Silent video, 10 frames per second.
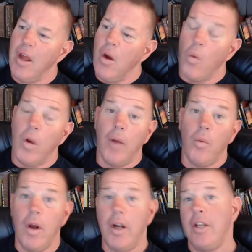What I
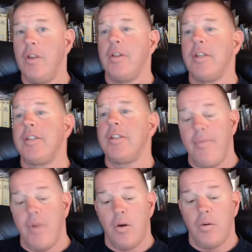wanted to do this time
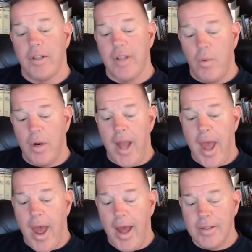though is I wanted to
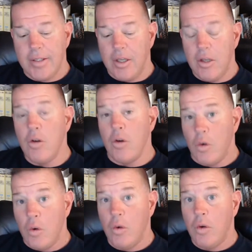ask you